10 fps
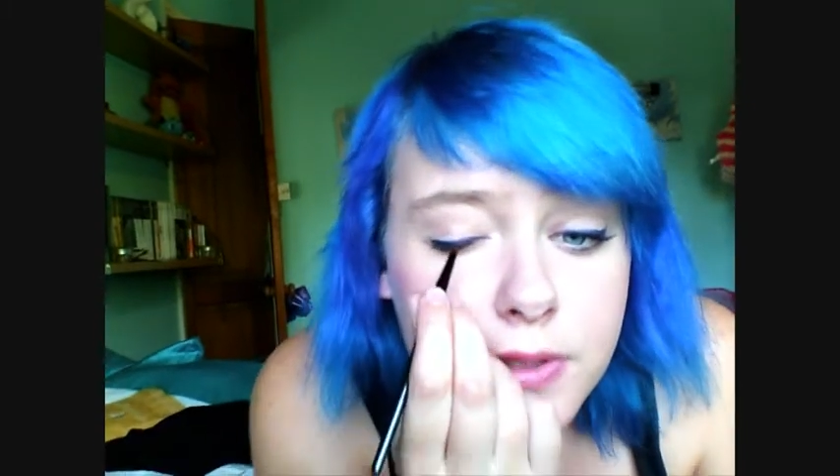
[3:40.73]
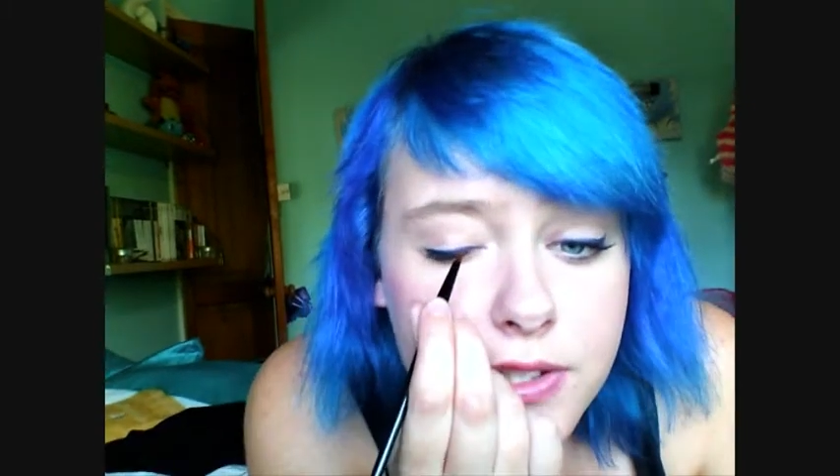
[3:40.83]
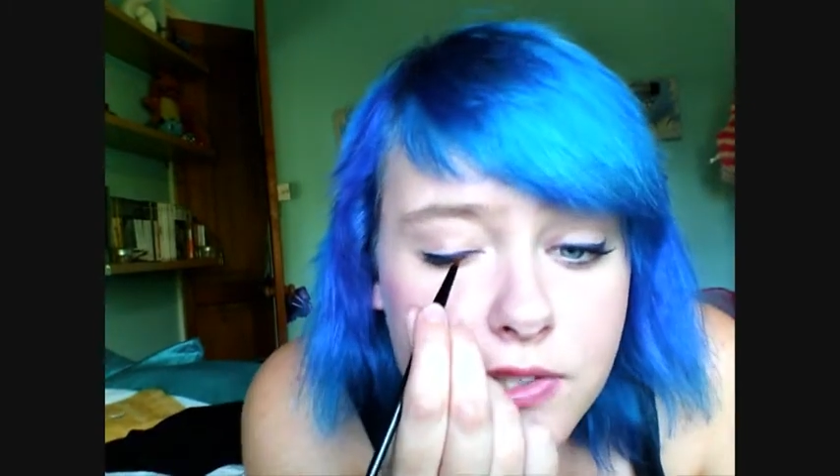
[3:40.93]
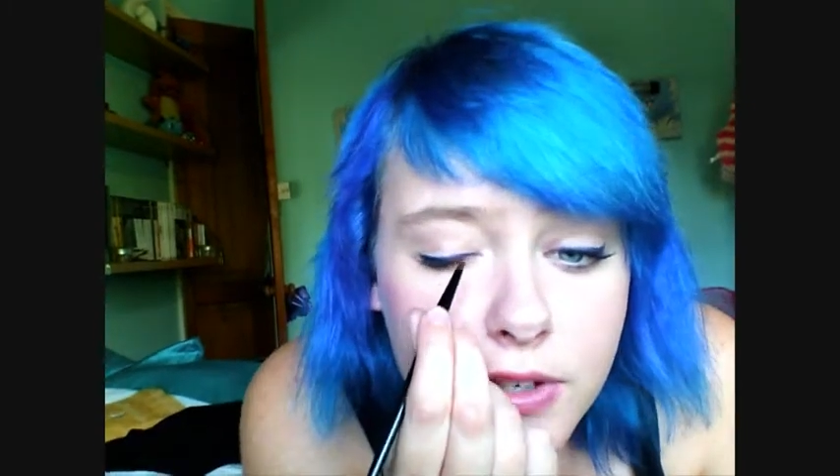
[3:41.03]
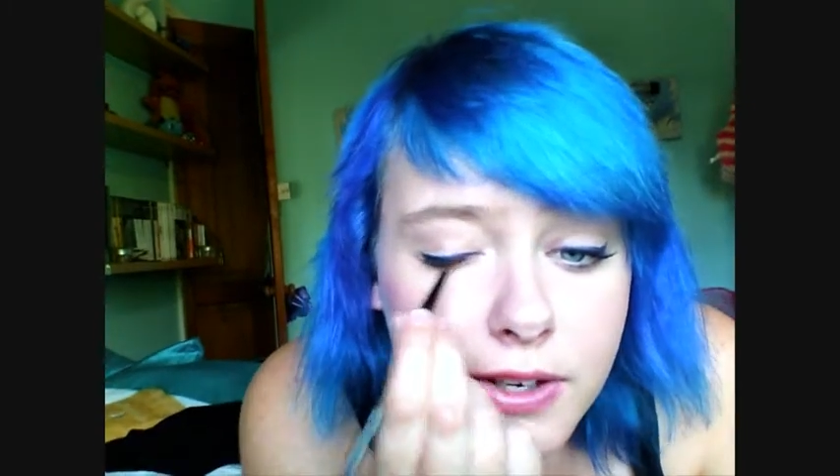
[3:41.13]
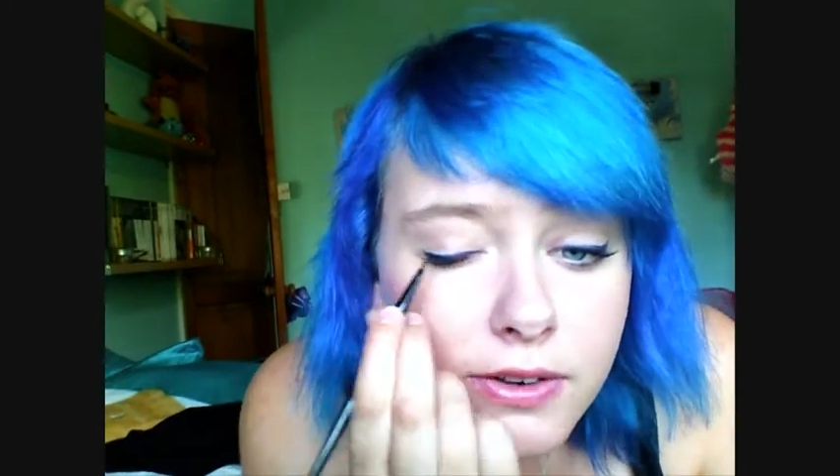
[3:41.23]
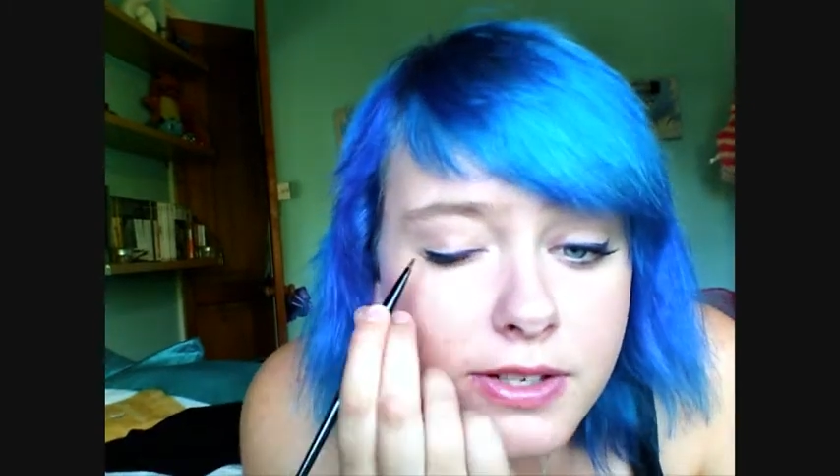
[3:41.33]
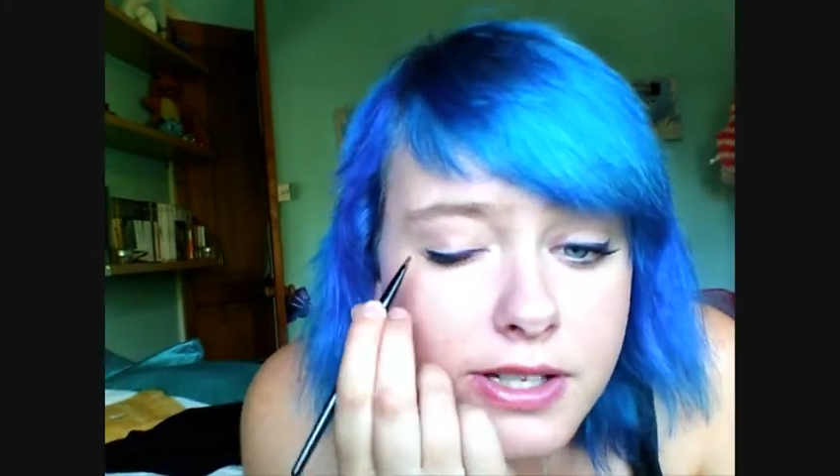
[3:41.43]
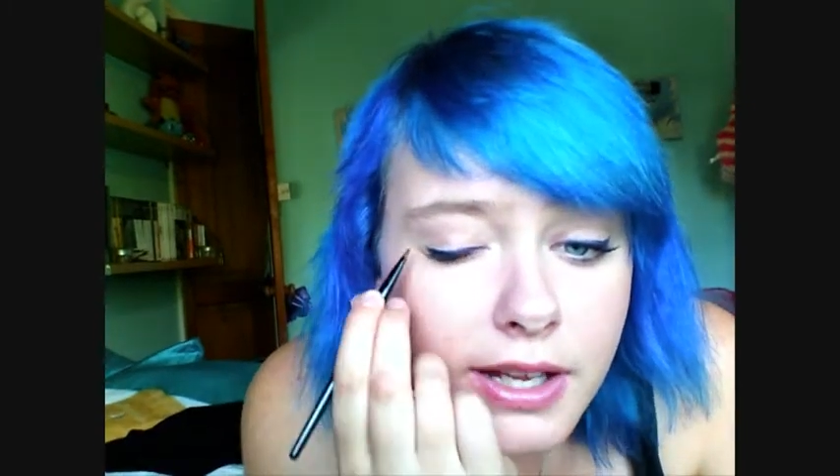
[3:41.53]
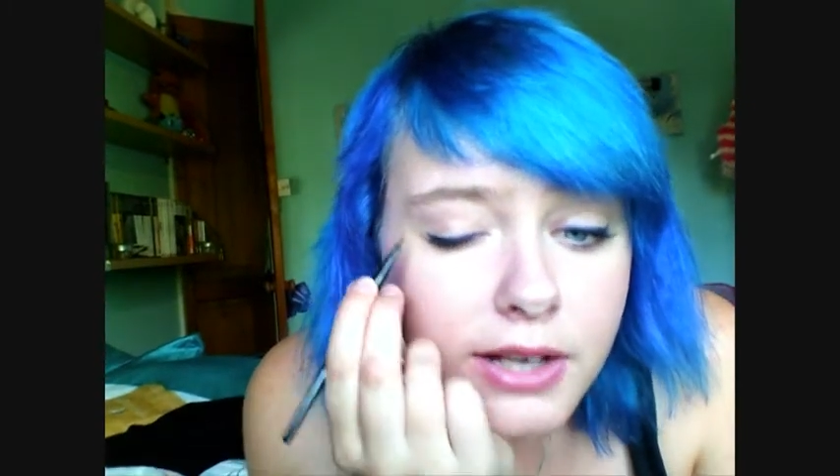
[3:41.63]
it straight
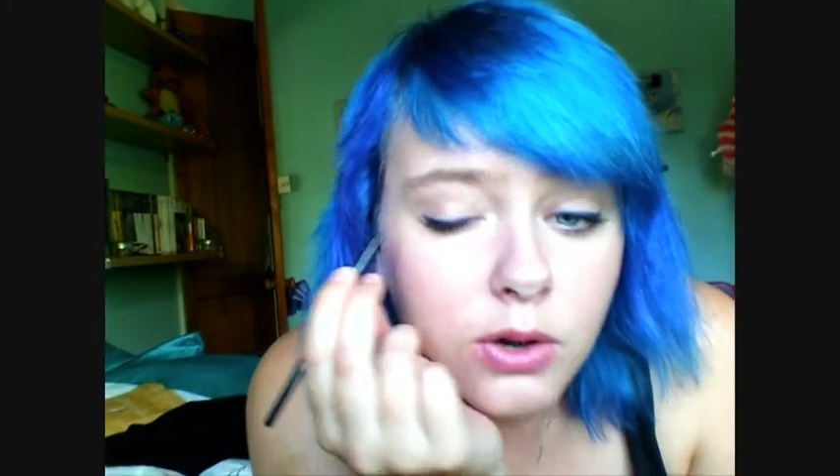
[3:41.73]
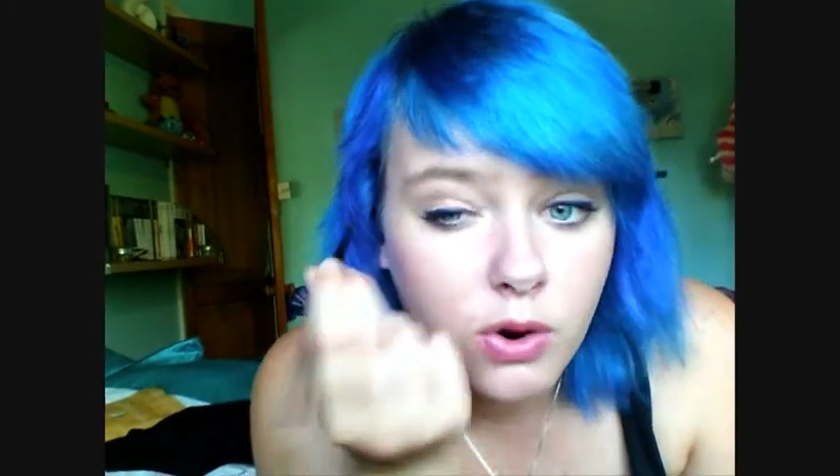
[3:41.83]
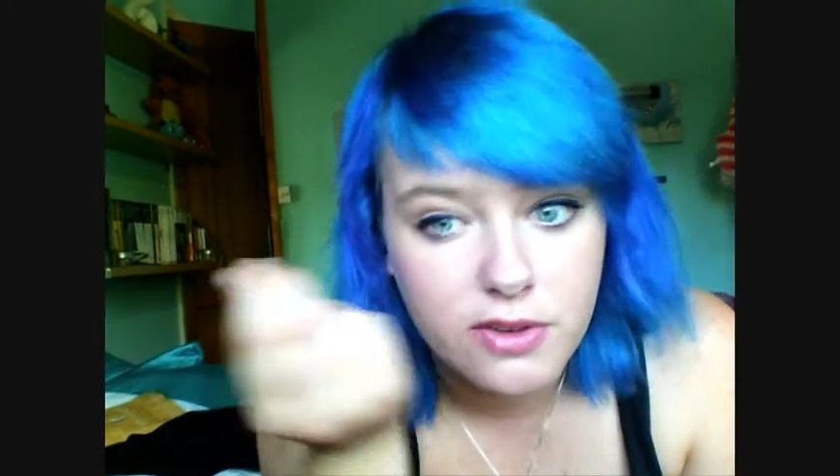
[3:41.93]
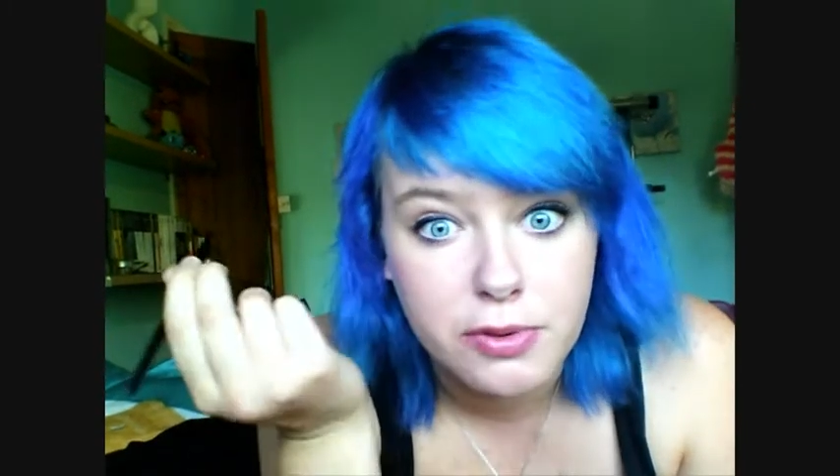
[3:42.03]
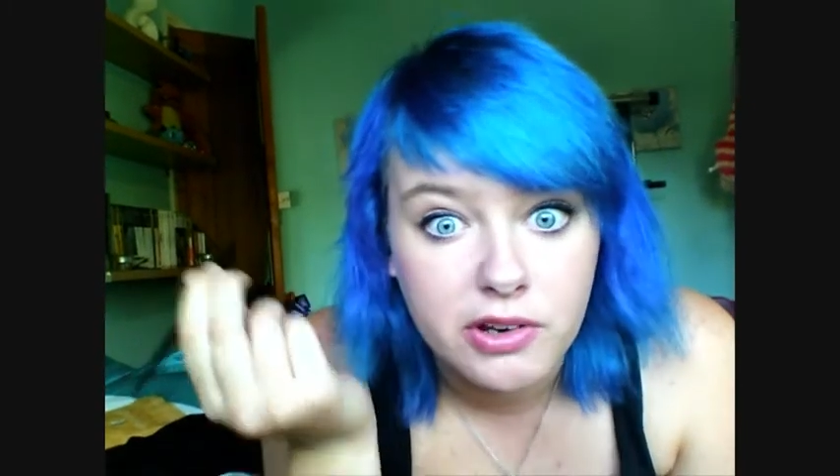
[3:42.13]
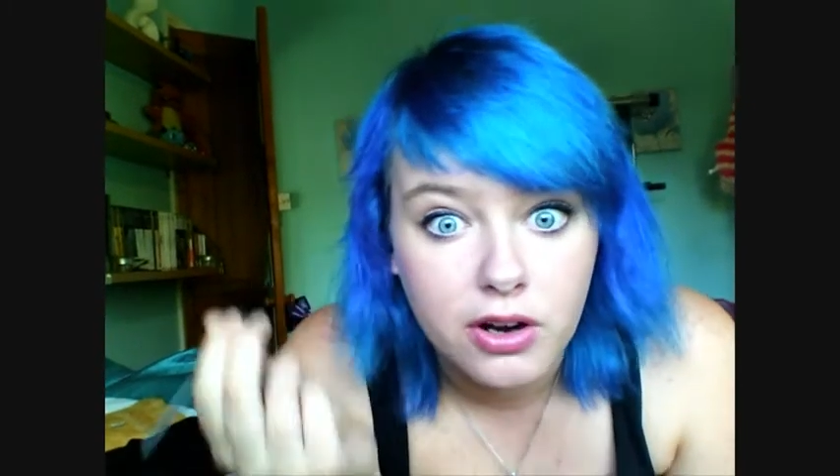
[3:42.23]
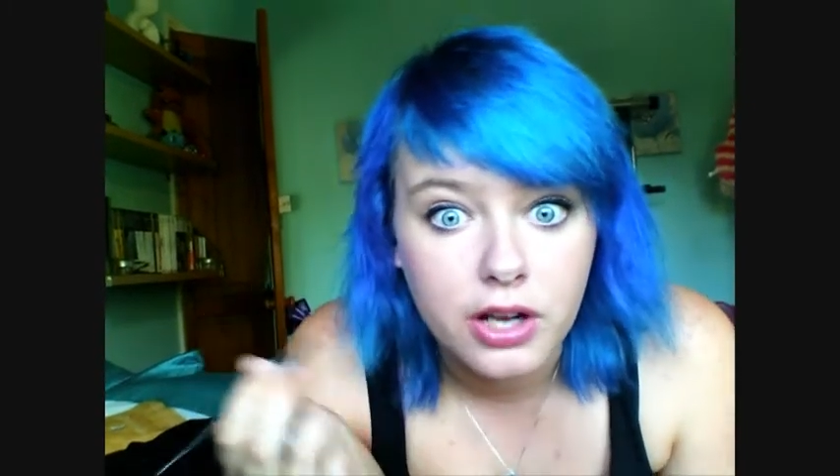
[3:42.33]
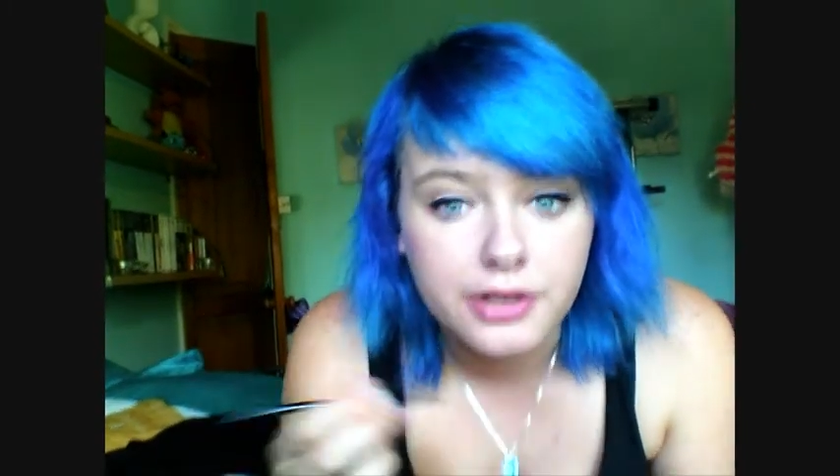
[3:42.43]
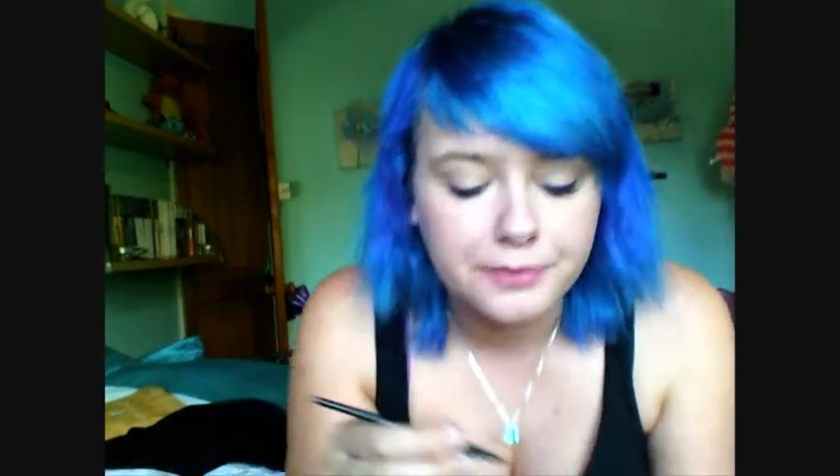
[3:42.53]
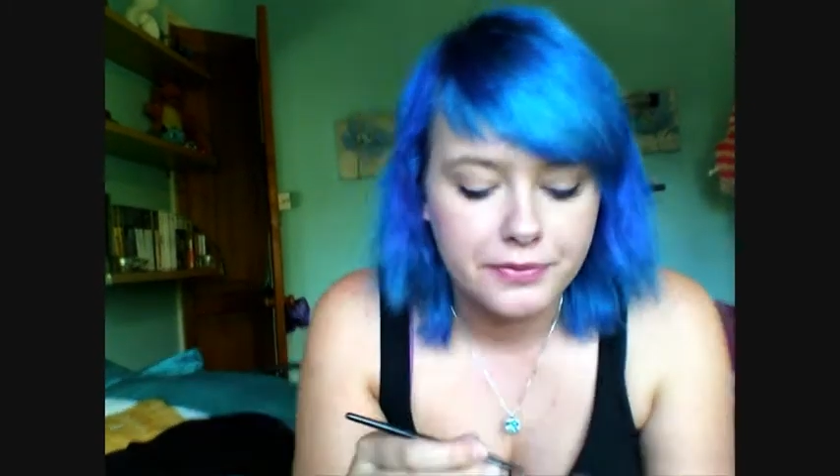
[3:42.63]
across there, or if you put your
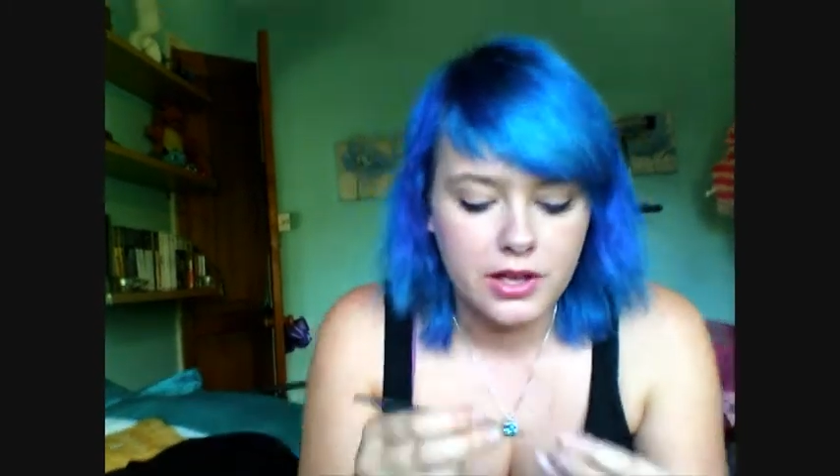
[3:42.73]
eyeliner.